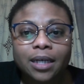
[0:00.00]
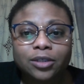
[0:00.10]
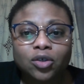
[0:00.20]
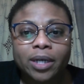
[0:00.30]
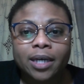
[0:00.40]

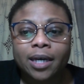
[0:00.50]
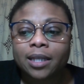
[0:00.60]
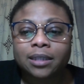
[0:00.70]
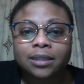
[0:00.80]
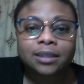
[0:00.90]
So again,
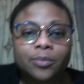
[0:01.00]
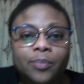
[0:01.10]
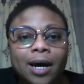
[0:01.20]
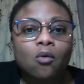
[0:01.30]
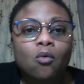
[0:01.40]
this is
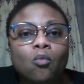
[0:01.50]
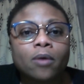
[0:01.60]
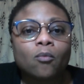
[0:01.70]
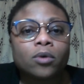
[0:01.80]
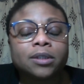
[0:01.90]
about,
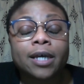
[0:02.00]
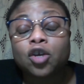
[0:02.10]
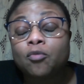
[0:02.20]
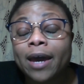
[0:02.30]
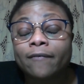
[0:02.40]
and
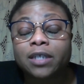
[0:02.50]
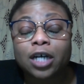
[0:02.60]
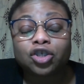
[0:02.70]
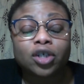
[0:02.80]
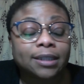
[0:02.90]
you may have
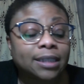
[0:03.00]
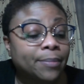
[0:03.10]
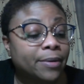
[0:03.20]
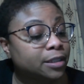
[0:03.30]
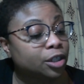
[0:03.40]
touched on some
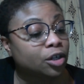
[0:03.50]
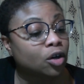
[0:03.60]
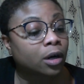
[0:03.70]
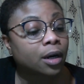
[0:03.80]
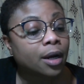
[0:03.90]
of this in
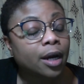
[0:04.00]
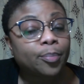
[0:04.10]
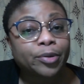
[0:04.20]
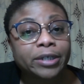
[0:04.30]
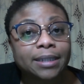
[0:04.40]
your
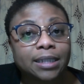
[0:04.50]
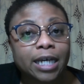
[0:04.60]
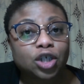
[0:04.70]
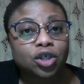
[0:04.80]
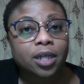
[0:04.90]

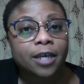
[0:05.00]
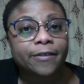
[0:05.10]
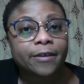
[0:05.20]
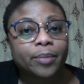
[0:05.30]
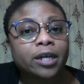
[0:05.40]
presentation,
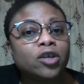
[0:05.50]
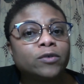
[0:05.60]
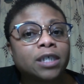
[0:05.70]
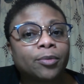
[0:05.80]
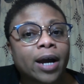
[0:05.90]
Ethan, but can you
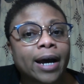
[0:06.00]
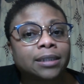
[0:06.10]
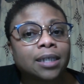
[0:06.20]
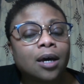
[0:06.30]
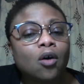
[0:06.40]

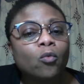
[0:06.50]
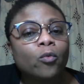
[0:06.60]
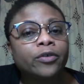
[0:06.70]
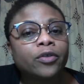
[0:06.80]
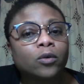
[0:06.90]
summarize
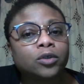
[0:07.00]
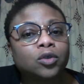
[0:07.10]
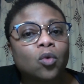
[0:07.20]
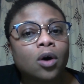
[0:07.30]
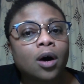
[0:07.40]
what are those
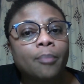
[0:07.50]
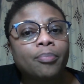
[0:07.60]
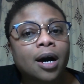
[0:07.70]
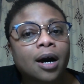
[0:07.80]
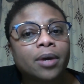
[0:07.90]

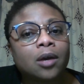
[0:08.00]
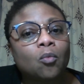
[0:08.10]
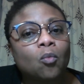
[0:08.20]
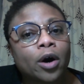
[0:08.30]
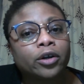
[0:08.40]

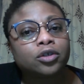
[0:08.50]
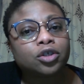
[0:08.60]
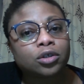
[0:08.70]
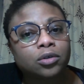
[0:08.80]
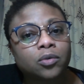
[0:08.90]
upcoming 1 or
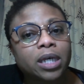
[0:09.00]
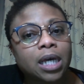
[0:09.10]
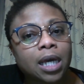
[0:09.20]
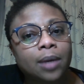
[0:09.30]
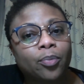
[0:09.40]
2
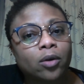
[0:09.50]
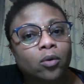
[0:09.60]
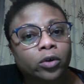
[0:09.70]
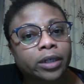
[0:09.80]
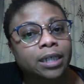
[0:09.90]
key
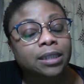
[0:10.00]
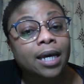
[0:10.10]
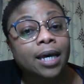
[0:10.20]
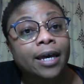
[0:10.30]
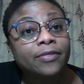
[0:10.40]
priorities
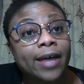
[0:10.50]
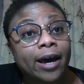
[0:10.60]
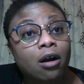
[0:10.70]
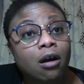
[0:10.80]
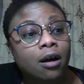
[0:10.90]

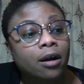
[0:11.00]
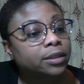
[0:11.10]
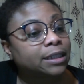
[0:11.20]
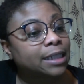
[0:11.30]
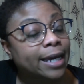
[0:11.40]
that are
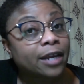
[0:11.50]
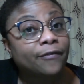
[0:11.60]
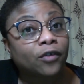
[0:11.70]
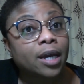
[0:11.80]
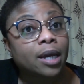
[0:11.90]
slated
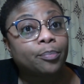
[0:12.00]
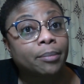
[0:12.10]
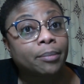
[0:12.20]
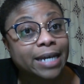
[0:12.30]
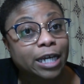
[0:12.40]
for
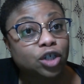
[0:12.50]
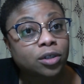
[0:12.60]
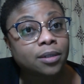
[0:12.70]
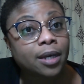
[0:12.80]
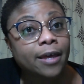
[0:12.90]

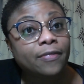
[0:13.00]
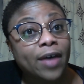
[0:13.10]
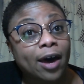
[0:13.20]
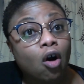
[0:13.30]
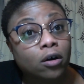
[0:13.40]
implementation
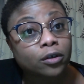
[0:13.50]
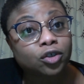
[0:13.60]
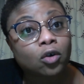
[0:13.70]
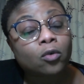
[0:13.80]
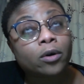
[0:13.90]
that
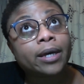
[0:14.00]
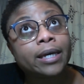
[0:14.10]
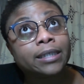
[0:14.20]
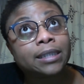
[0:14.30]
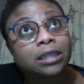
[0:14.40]
also
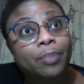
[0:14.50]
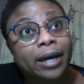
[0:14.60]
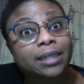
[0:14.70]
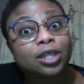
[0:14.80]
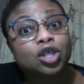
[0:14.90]
is
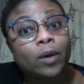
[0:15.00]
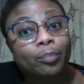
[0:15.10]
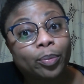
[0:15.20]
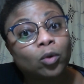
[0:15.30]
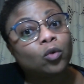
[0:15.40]
expected to
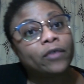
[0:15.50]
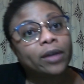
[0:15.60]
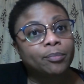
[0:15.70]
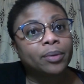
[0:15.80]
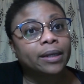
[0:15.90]
improve
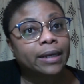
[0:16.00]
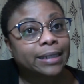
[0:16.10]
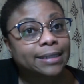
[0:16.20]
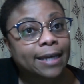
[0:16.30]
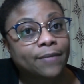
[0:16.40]
livability
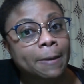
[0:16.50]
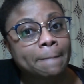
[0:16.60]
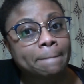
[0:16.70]
and safety?